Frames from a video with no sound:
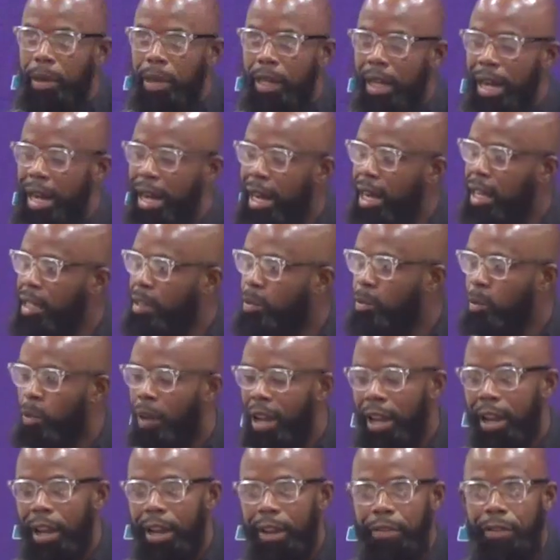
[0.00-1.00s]

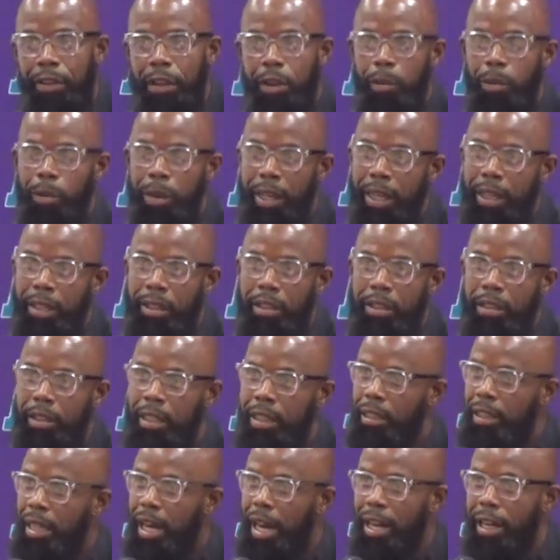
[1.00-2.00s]
guys every week
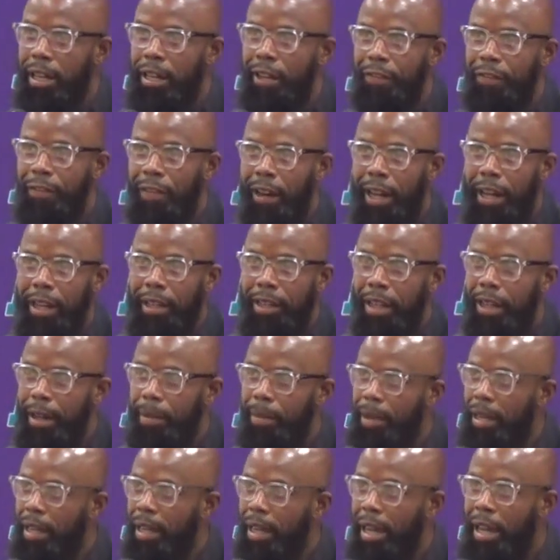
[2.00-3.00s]
decided to fight.
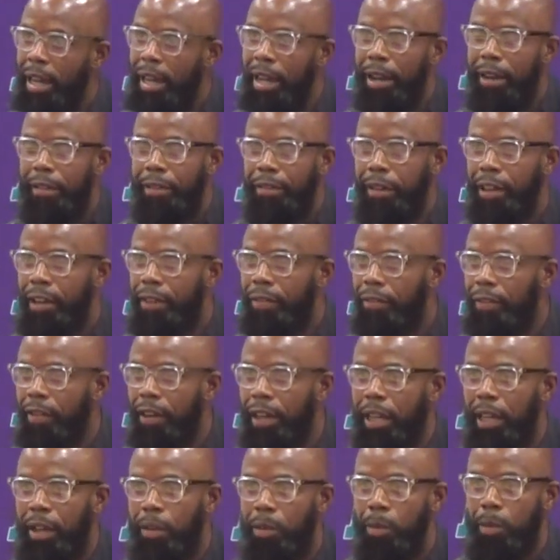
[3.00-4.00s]
I mean, every
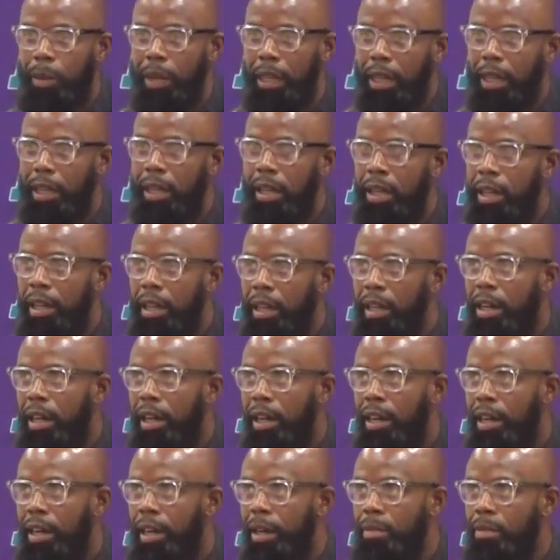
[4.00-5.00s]
freaking week.
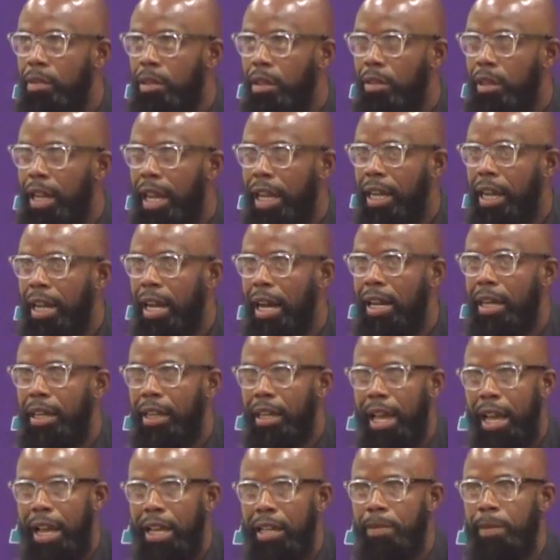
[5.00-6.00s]
So that kind
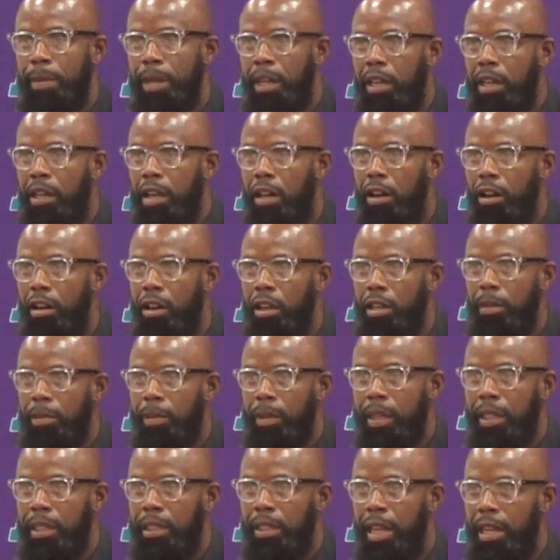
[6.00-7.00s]
of has me encouraged
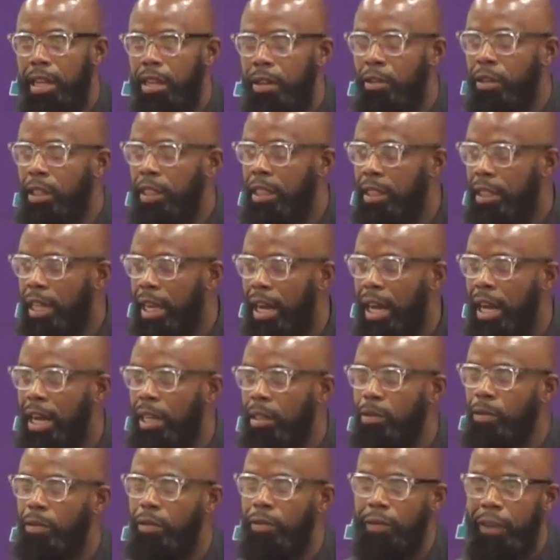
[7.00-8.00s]
because I know these
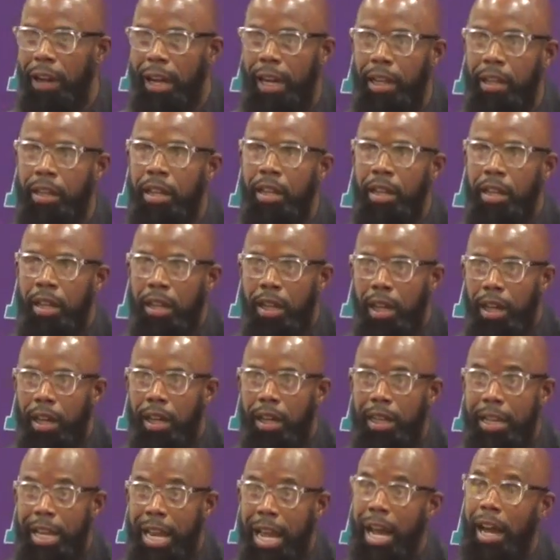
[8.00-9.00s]
guys will fight
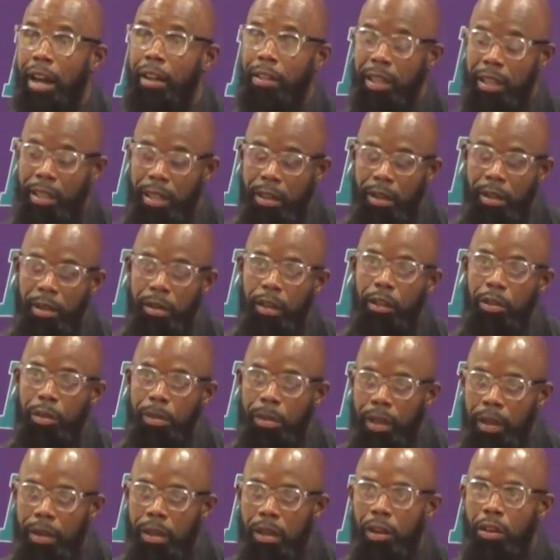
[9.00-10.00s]
now that they're a little
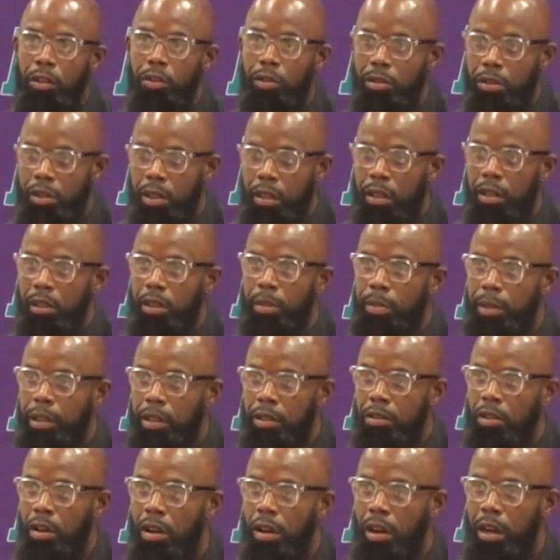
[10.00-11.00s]
bit older, a little bit
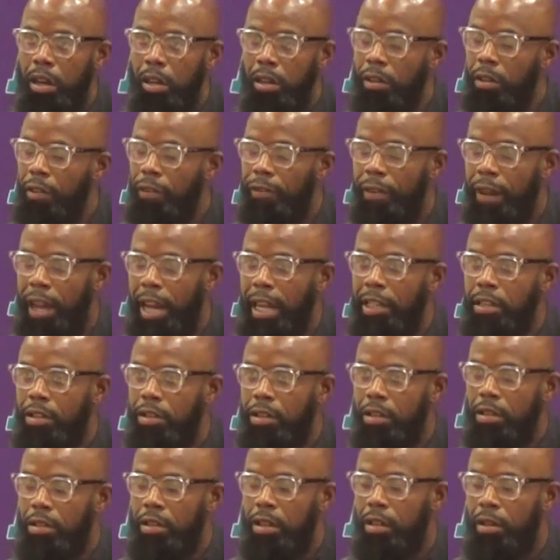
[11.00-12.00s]
stronger, a little
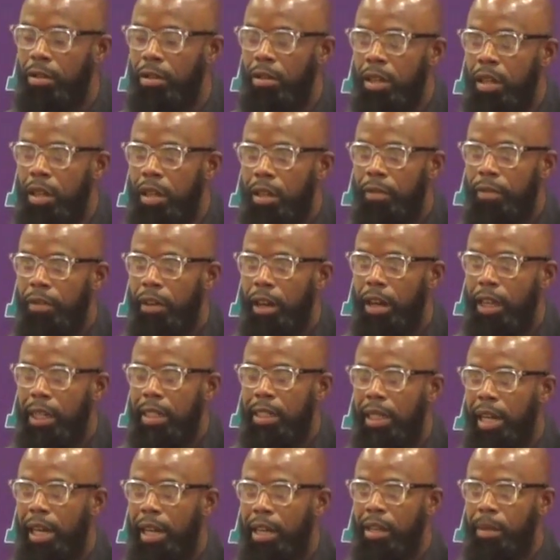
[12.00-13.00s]
faster. So very
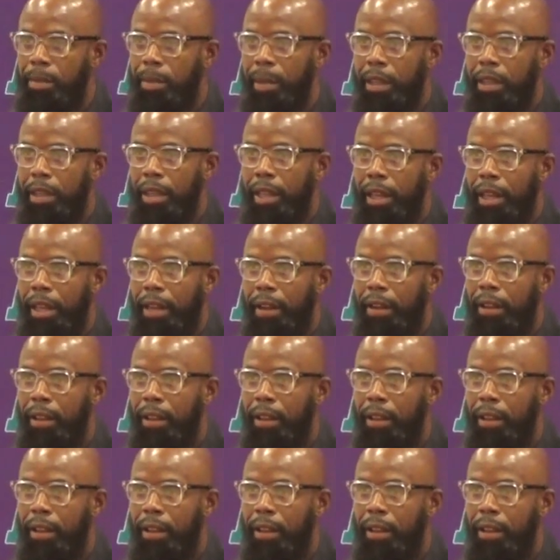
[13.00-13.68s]
excited about that.